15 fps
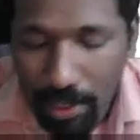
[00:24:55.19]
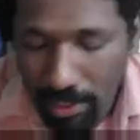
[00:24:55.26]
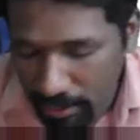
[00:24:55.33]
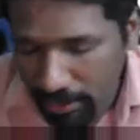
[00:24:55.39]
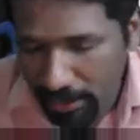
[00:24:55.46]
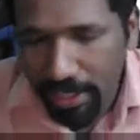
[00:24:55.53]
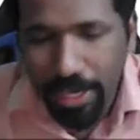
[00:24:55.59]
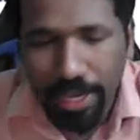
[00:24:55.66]

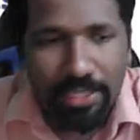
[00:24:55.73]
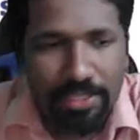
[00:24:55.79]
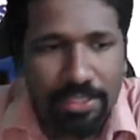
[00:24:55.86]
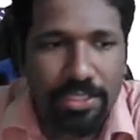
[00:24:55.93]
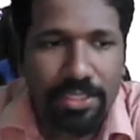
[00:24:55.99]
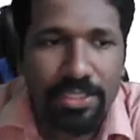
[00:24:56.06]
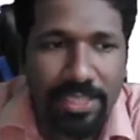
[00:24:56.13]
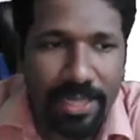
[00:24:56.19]
What is the
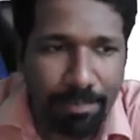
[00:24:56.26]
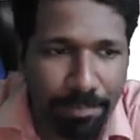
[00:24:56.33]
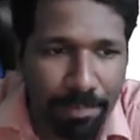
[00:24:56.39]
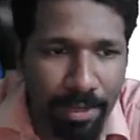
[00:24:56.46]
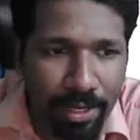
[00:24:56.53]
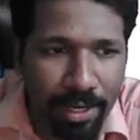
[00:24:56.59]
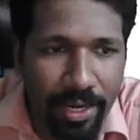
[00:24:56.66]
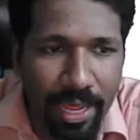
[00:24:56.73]
next
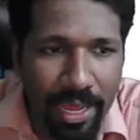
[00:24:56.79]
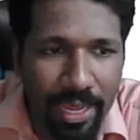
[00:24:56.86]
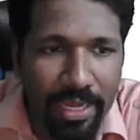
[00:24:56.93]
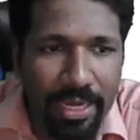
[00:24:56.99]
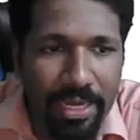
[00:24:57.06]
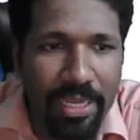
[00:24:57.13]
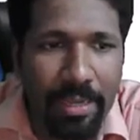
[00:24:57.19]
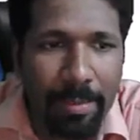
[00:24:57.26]
step?
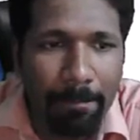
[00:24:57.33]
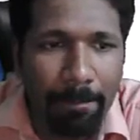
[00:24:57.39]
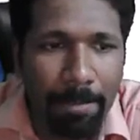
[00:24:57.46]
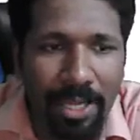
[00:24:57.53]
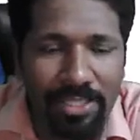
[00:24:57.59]
90